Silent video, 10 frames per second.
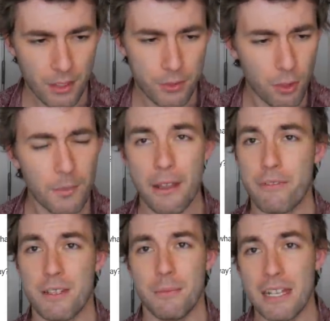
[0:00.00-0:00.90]
Dorm life
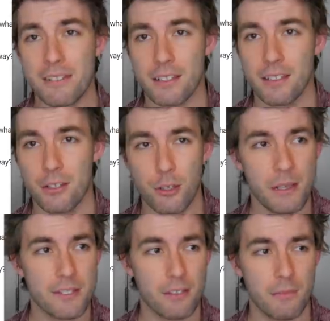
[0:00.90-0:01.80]
is amazing. You
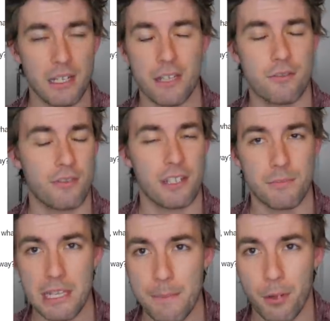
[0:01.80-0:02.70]
meet so many interesting
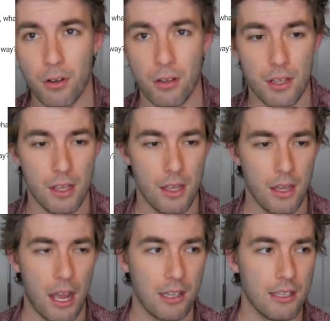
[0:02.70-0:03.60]
people.
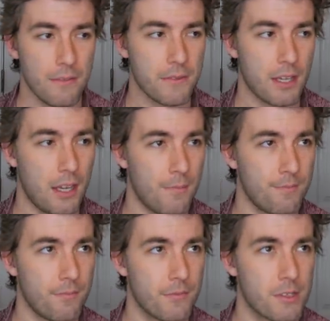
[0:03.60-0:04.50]
I lived,
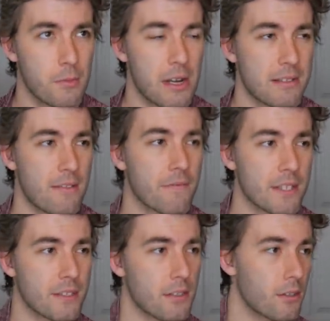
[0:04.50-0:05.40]
so when I was at
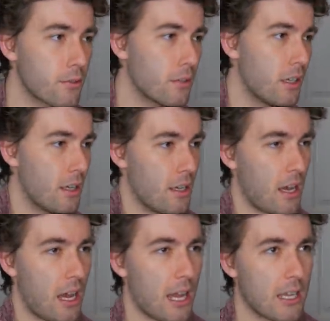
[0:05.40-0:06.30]
VCU,
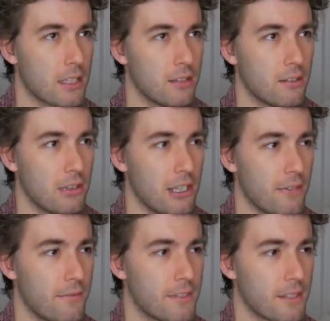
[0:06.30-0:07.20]
I
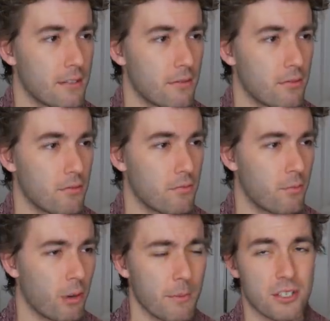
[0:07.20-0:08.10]
lived
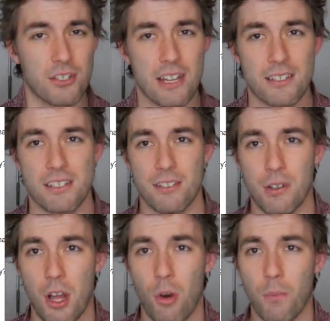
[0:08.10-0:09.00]
pretty much next to
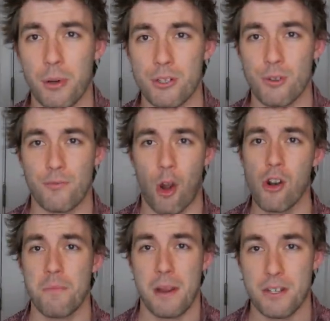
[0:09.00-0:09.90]
a whole bunch of
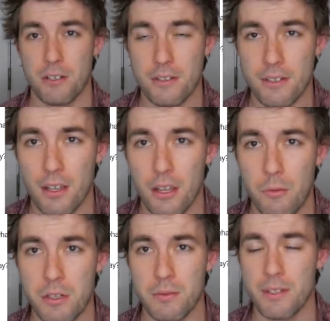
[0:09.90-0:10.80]
art majors,
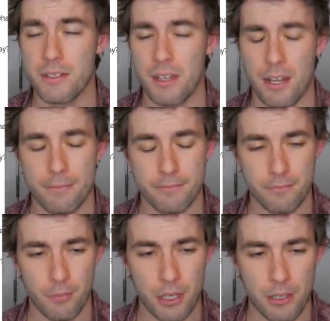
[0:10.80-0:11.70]
which was
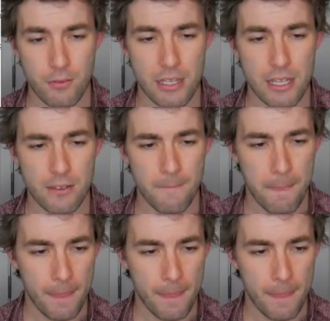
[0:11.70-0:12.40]
pretty unique.